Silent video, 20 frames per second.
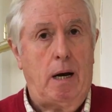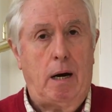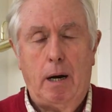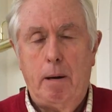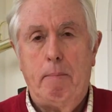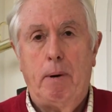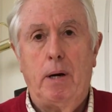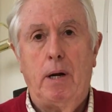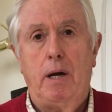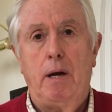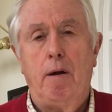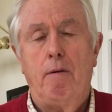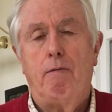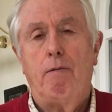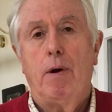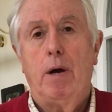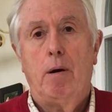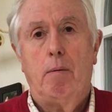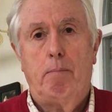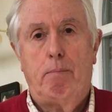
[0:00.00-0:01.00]
I
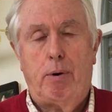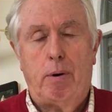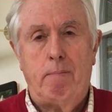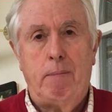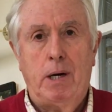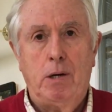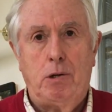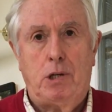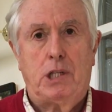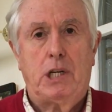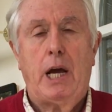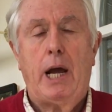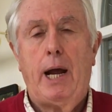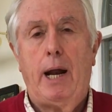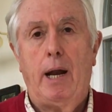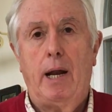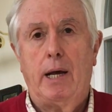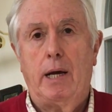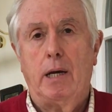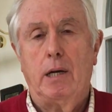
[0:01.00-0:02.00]
believe, promotes
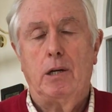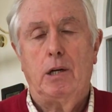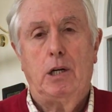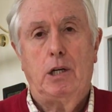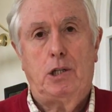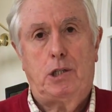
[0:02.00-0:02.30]
healing.